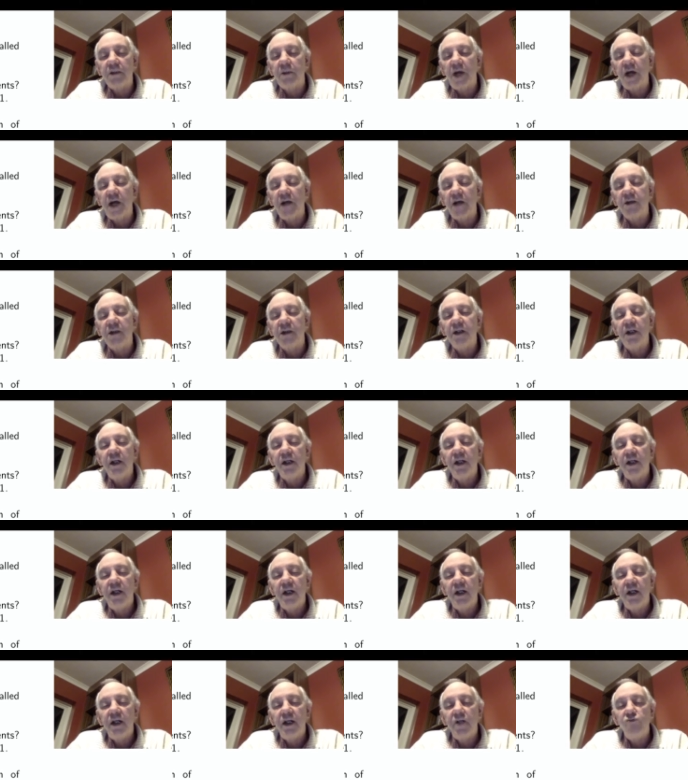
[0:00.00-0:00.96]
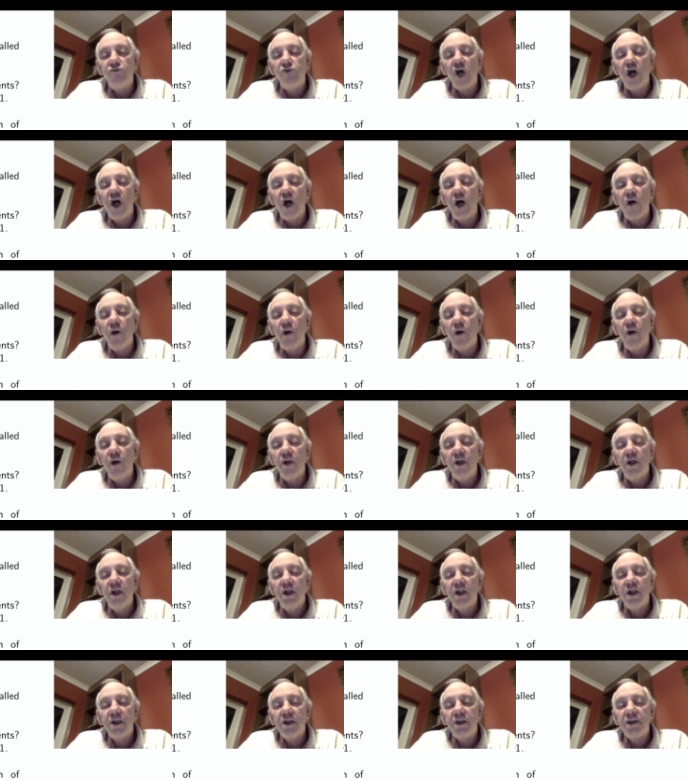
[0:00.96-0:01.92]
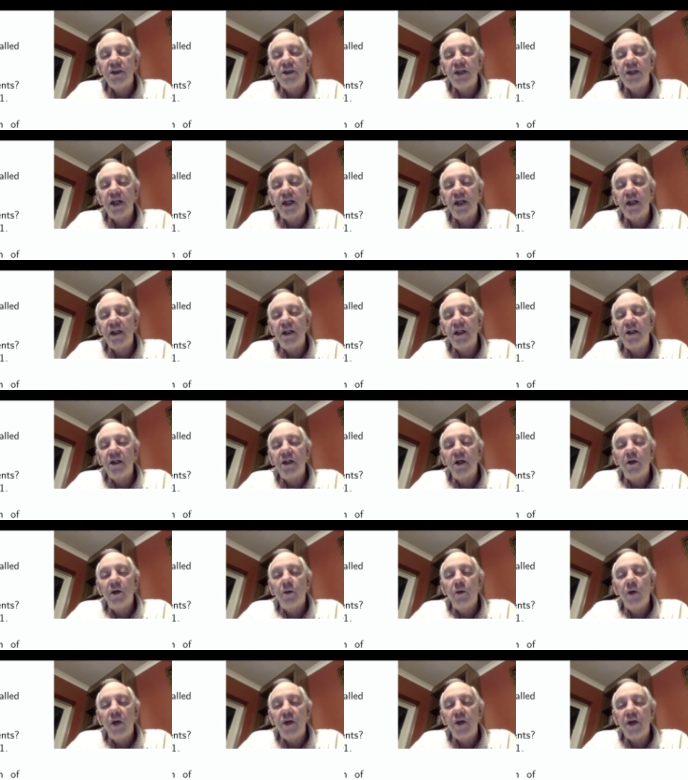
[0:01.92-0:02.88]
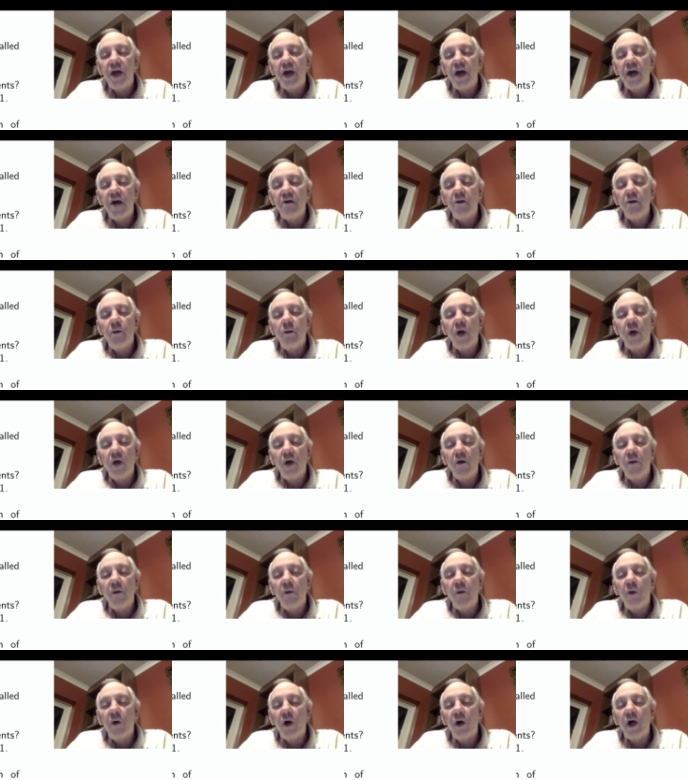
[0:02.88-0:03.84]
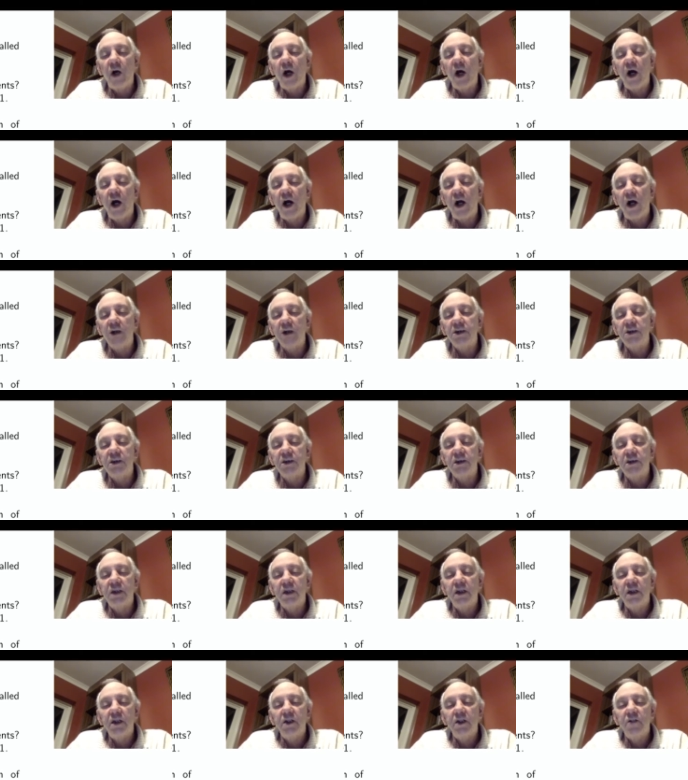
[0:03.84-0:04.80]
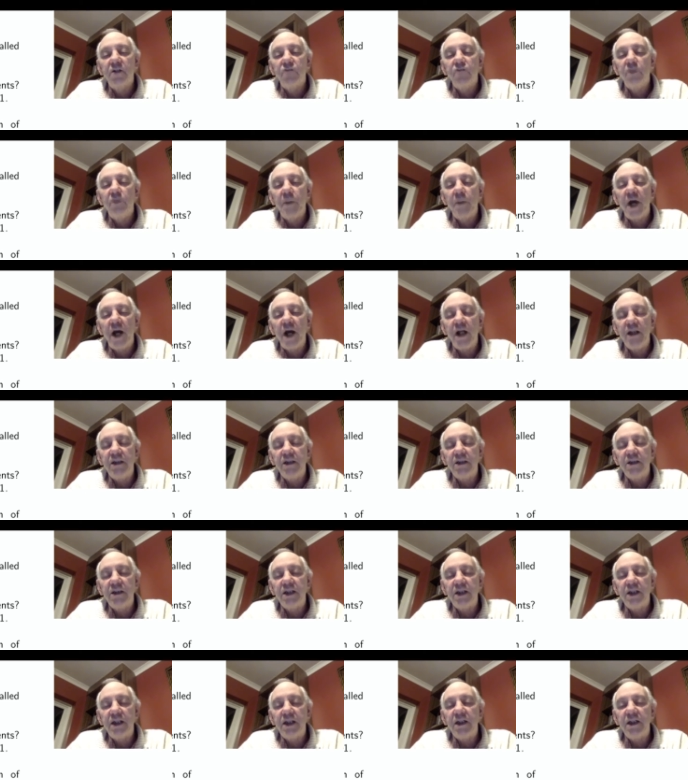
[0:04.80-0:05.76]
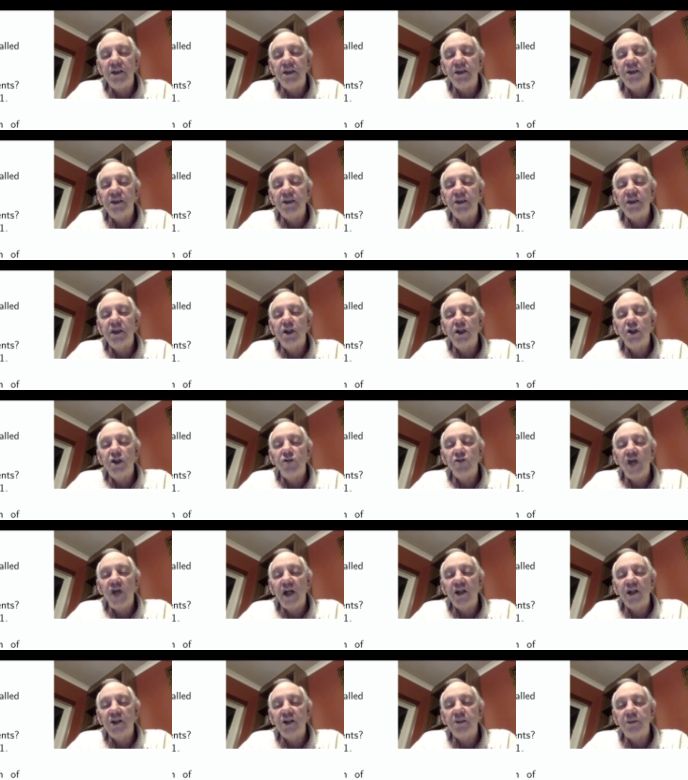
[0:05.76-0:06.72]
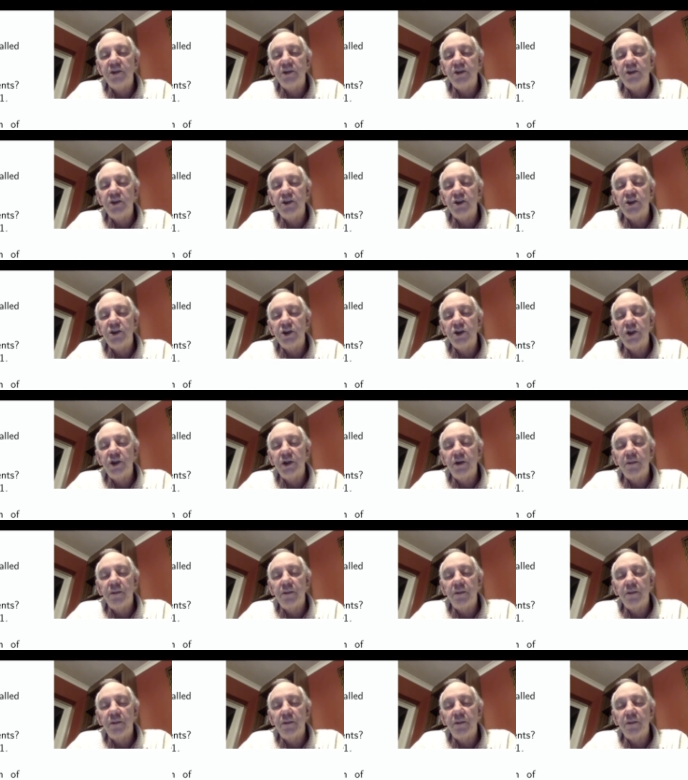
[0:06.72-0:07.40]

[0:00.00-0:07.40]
out in a row and seeing whether one or more cards remains in its correct position.